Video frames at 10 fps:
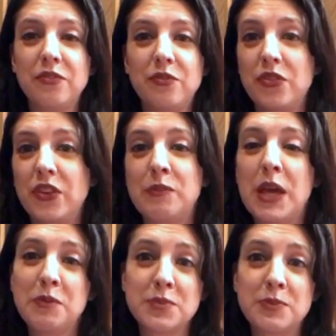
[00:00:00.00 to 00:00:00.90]
in my
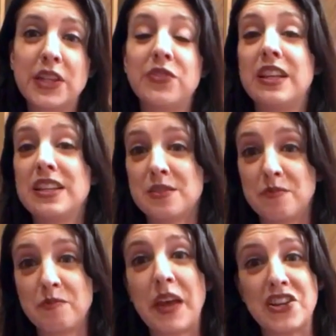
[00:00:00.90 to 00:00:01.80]
perspective, it is
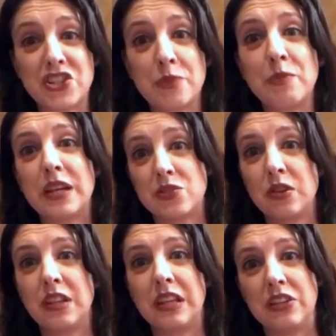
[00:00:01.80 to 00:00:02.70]
magic, but it's,
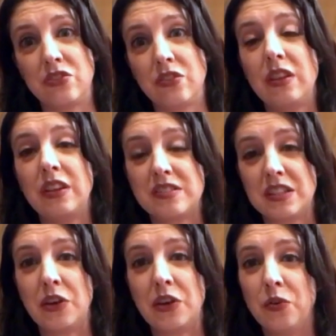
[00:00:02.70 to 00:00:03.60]
you
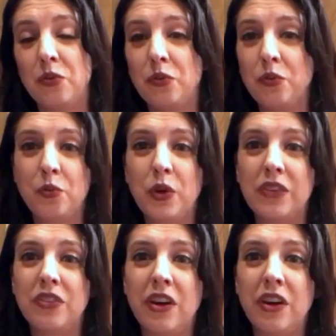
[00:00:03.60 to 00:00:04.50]
know, one of
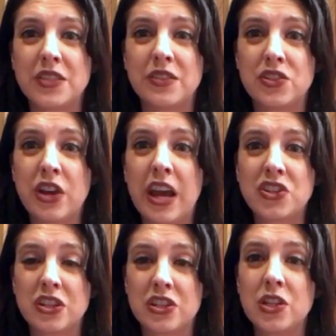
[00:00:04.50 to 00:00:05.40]
the laws of
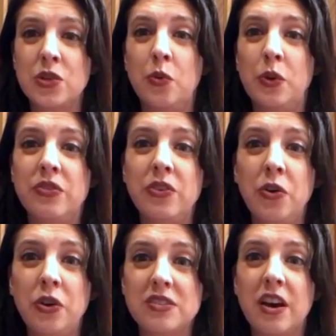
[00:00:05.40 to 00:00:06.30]
attraction too. What we
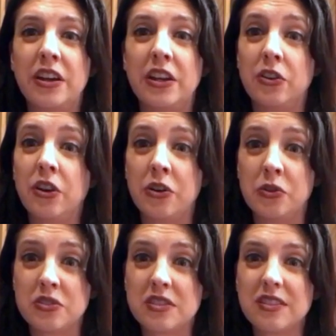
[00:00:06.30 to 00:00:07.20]
focus on
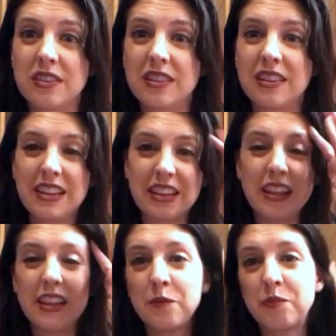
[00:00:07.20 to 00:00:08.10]
grows.
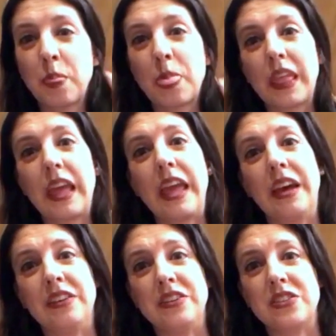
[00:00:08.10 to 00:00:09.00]

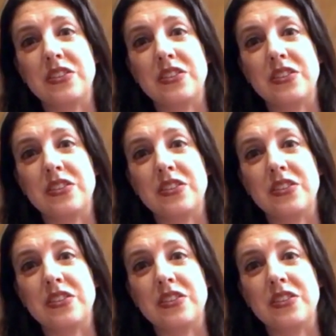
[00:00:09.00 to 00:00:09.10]
And,